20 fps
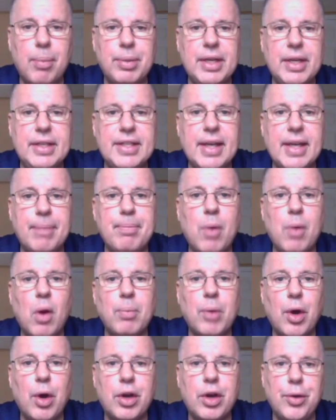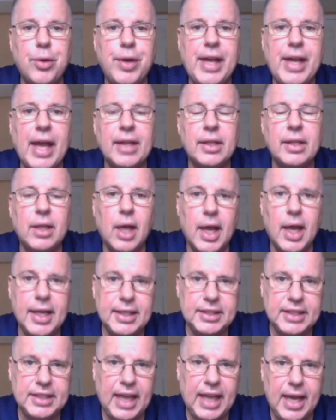company Debmar Mercury and
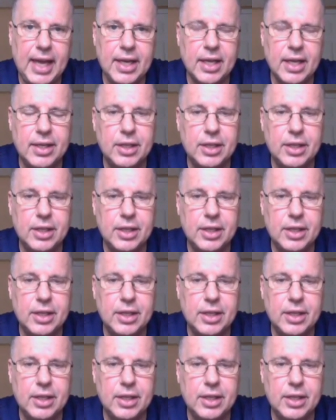Lionsgate,